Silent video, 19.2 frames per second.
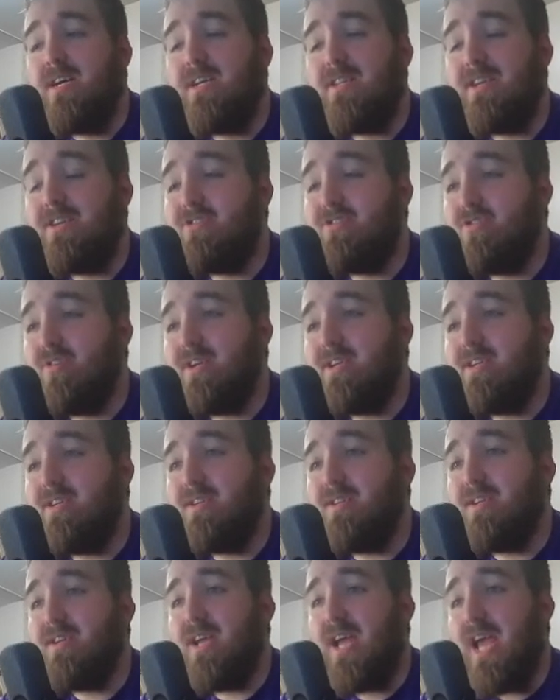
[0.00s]
They
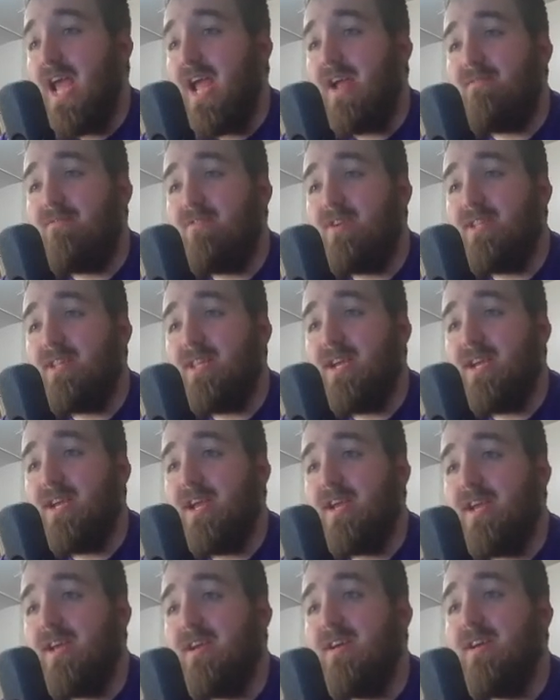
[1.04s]
traded
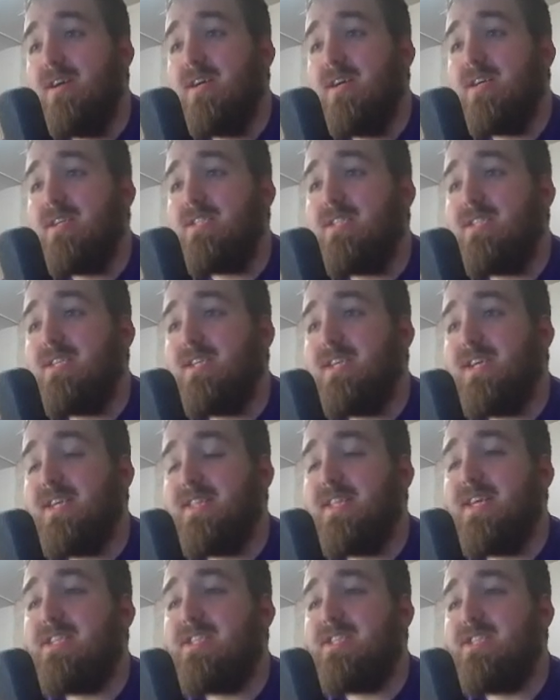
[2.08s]
everything to get
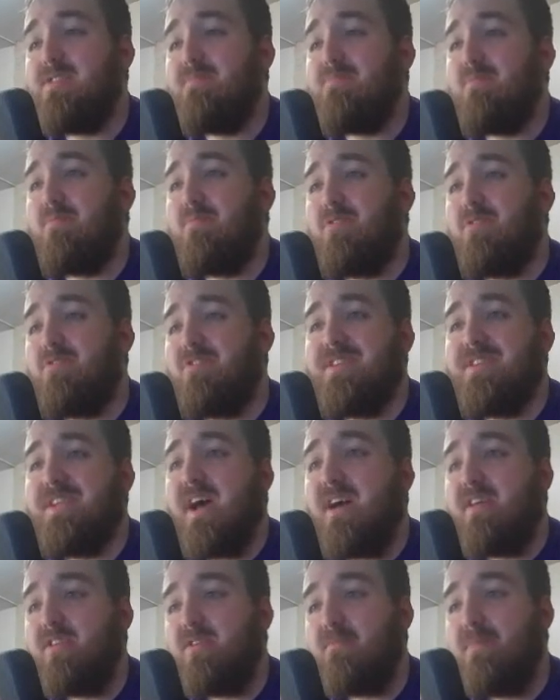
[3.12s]
that Super Bowl, and
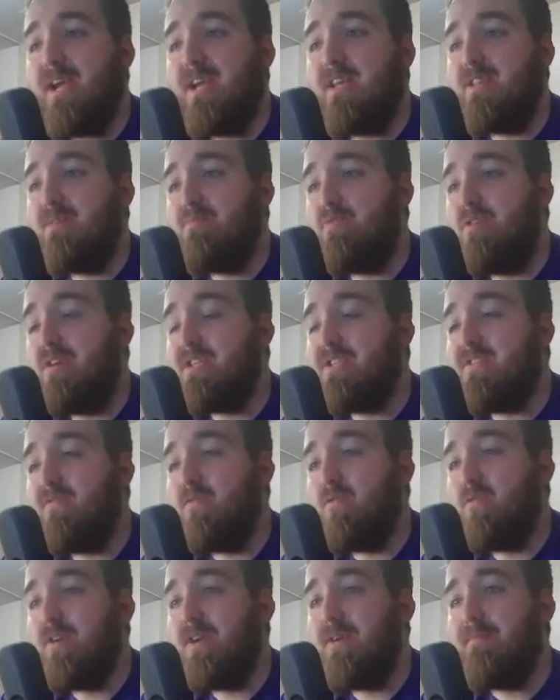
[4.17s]
now they're paying the price
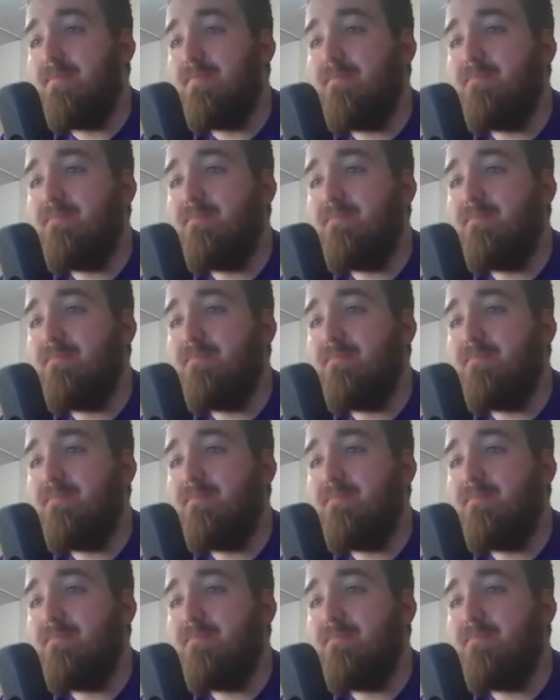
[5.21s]
for it.